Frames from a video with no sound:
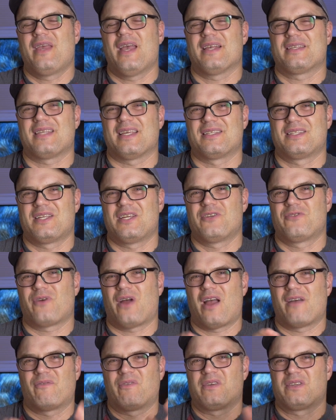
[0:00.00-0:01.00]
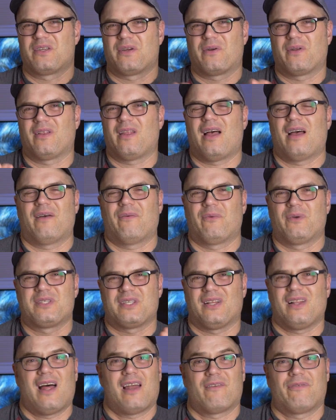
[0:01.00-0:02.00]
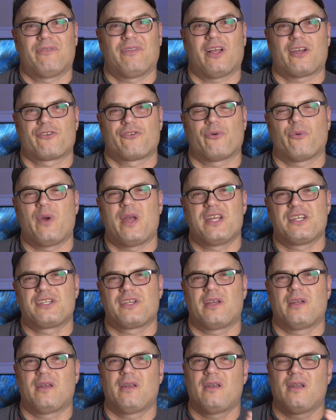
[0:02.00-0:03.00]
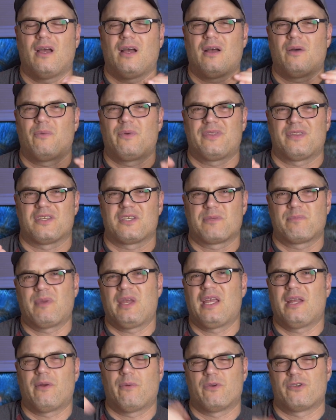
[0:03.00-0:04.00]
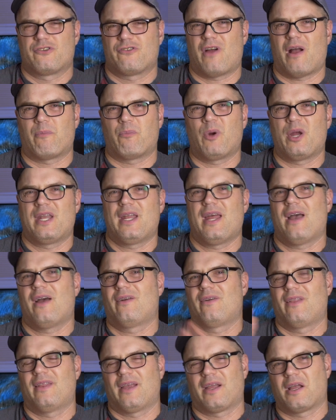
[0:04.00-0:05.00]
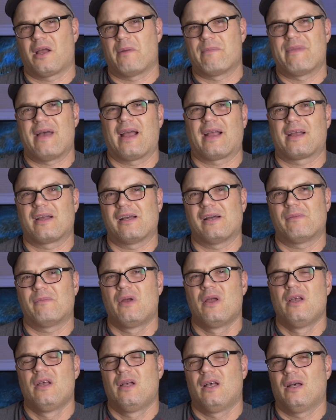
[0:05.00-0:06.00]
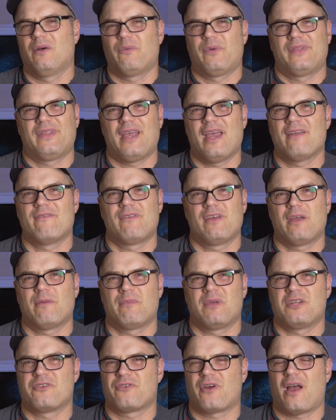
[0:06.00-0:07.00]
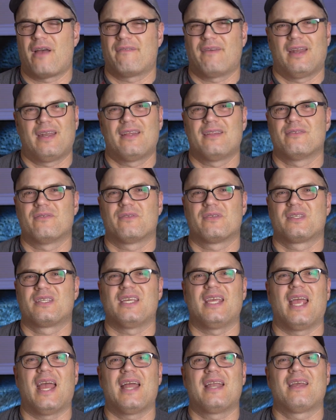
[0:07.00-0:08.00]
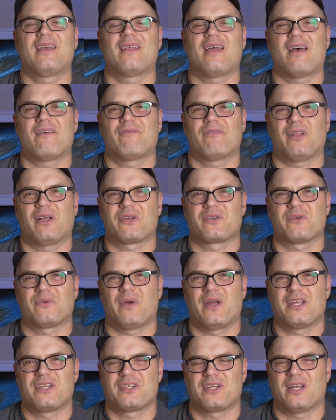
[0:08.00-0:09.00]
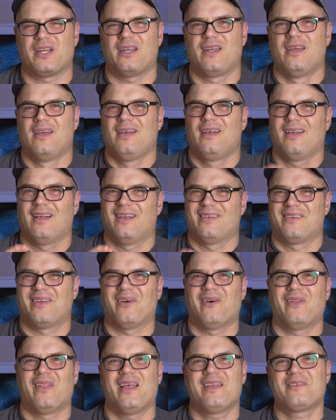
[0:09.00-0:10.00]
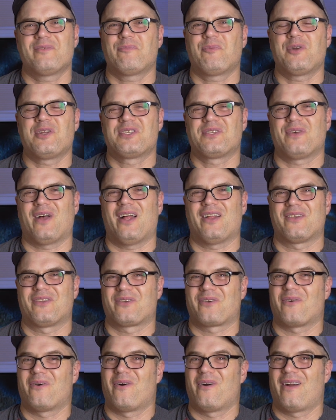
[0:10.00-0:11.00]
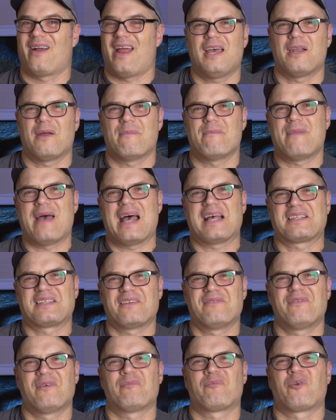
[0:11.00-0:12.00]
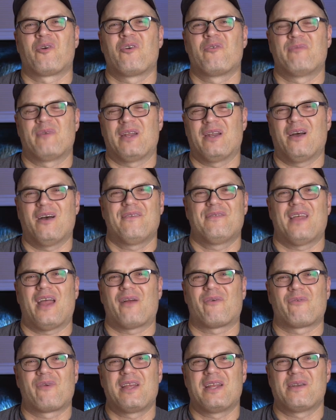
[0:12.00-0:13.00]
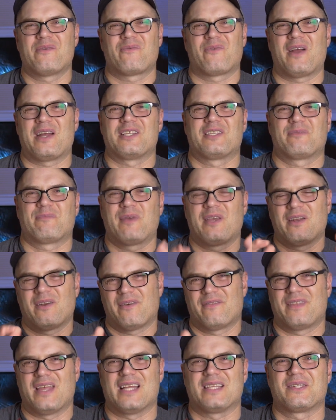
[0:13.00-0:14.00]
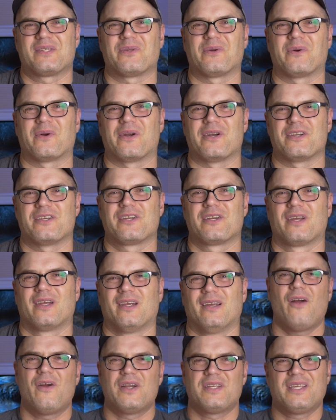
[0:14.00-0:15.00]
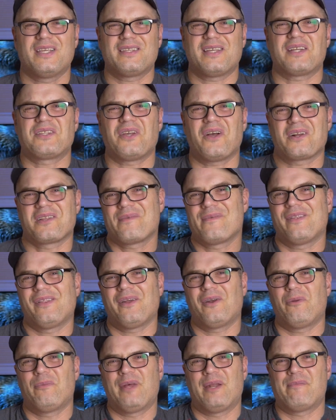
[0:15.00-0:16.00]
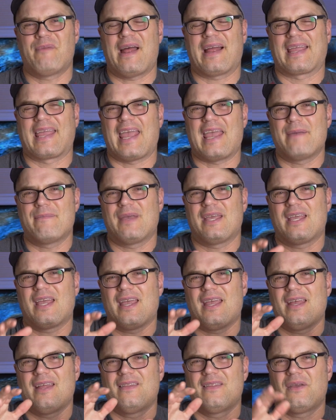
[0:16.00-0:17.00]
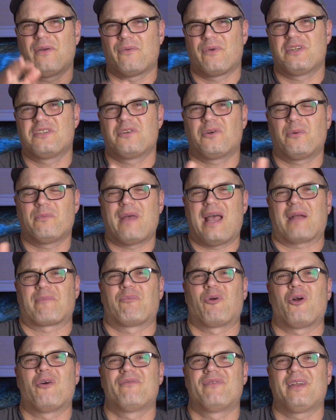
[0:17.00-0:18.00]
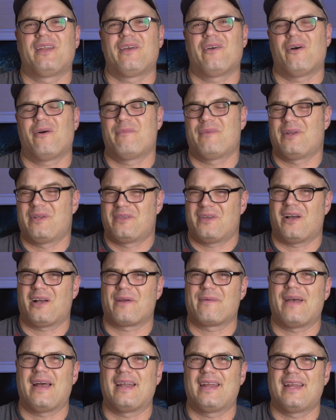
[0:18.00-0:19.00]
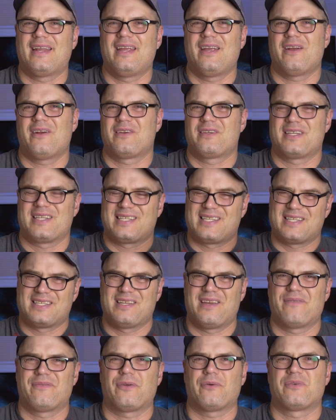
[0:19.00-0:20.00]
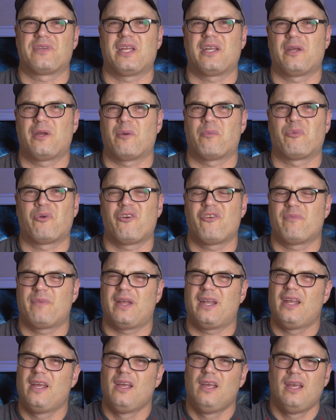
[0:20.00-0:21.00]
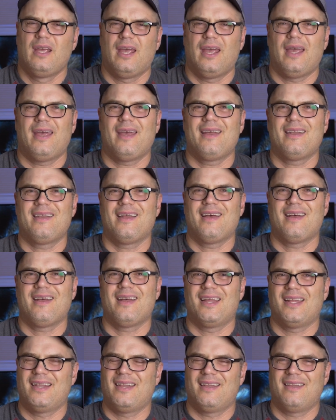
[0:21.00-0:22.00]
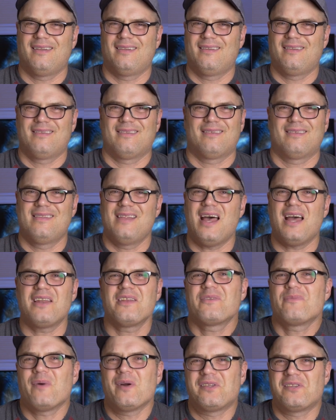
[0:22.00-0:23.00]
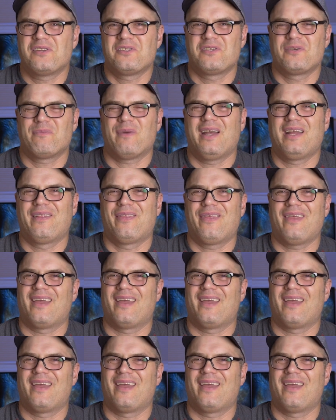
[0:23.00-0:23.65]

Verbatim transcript: the SSD drive was there a lot was a lot of fluctuation uh, with the speed. It would drop way down and then come back up. Uh, with the NVMe drive, I didn't see any of that fluctuation. So that's a pretty solid score and a massive improvement of that read and write speed of that storage. All right, since I talked a little bit about gaming in the original Mac Pro video, I'm going to talk about it here just to see if there was any improvement. And uh, it's not as much as you might